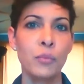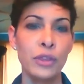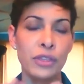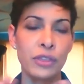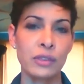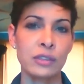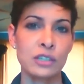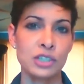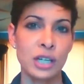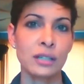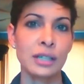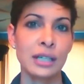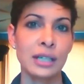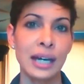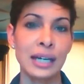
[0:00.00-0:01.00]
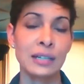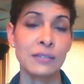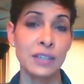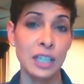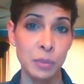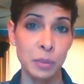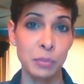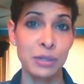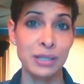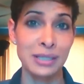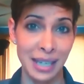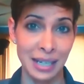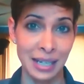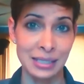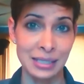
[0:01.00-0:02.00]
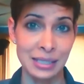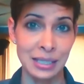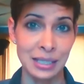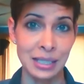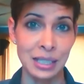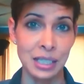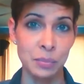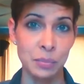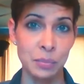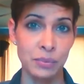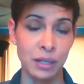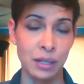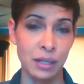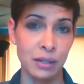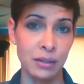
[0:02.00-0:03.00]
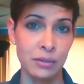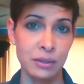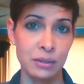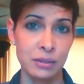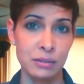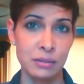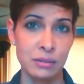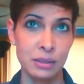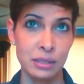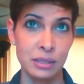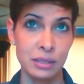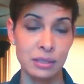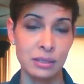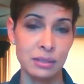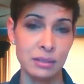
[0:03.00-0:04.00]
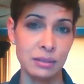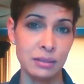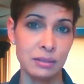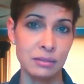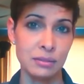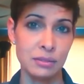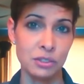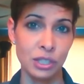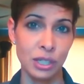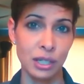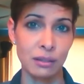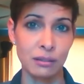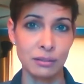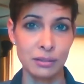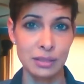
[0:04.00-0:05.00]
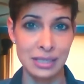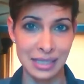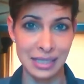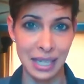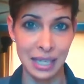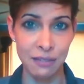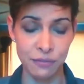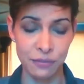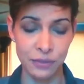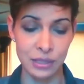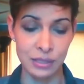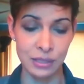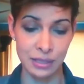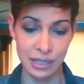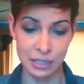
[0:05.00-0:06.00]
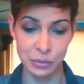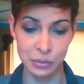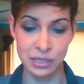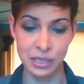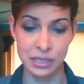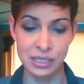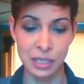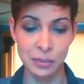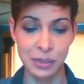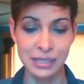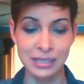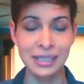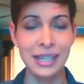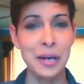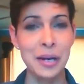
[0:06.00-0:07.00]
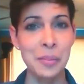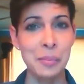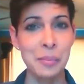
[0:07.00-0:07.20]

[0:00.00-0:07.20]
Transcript: within the gel to kind of keep it protected and keep the gel safe. Like we said, it's stabilizing.